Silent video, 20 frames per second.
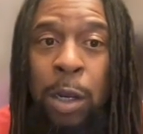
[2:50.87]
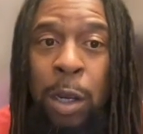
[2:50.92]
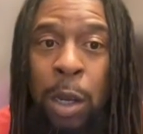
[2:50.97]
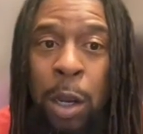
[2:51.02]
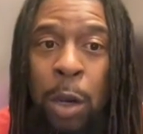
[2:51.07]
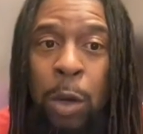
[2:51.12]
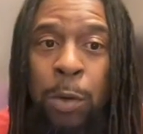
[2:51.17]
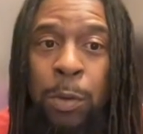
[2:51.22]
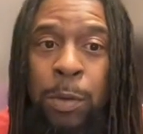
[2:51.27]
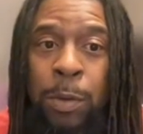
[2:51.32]

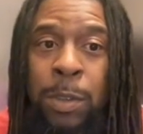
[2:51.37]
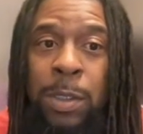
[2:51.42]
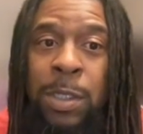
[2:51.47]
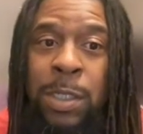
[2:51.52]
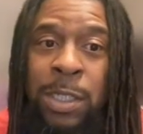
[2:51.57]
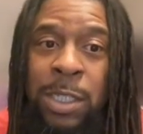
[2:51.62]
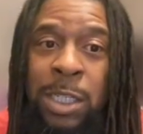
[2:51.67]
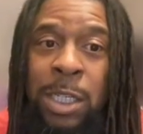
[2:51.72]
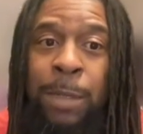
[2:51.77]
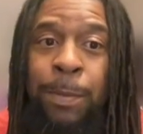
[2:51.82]
goat,
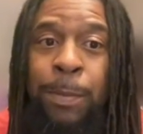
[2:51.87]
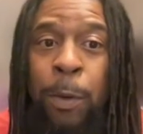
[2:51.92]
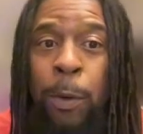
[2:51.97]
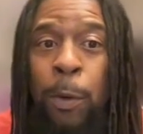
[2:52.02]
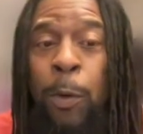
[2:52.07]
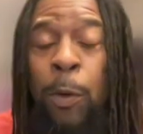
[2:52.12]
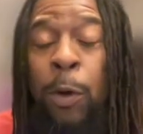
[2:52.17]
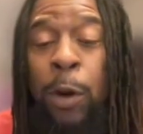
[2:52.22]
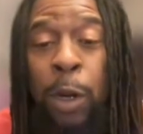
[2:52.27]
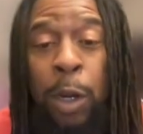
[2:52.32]
sheep
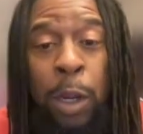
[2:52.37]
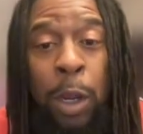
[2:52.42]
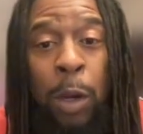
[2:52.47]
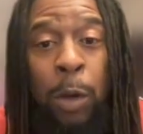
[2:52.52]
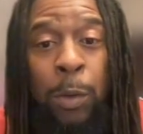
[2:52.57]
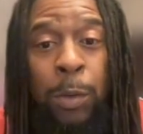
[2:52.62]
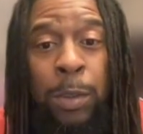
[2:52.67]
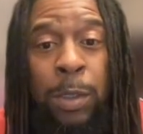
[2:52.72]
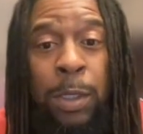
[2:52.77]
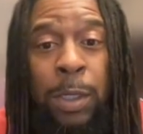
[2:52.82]
or
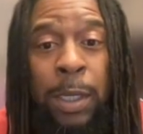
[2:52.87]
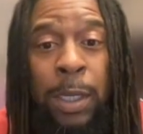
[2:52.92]
goat.